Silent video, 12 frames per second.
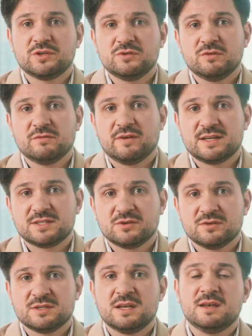to
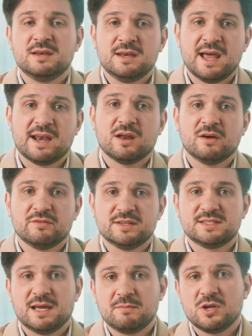investors net of
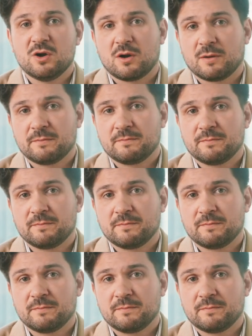its MER.